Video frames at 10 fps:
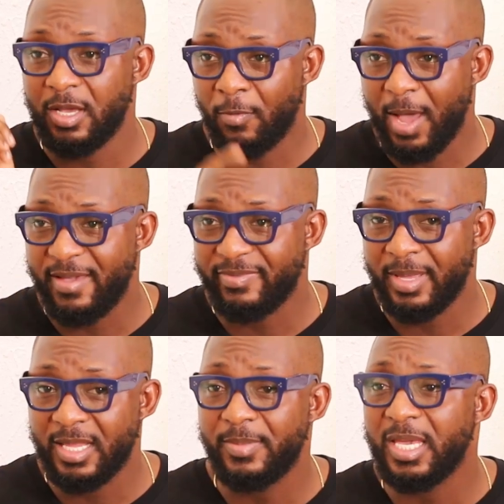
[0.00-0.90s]
on YFM,
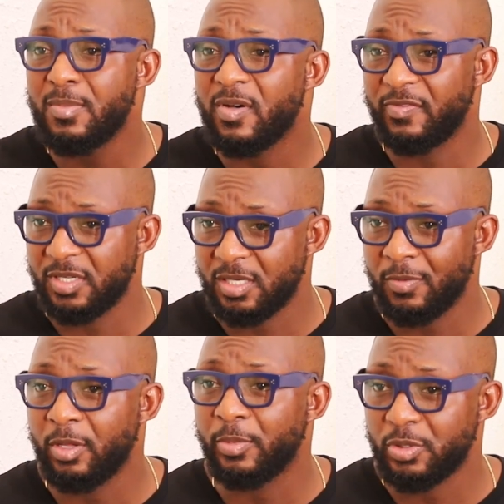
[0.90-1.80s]
and then it became official
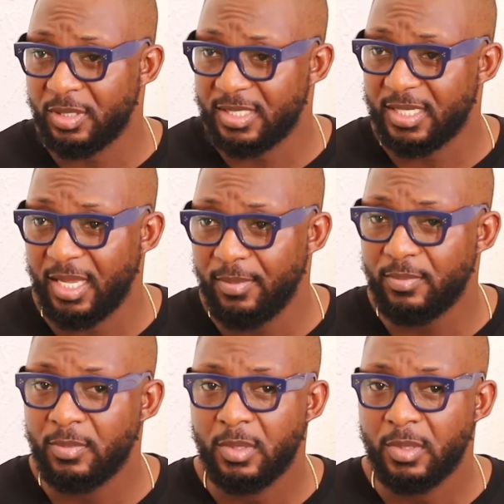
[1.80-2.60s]
when the opportunity came.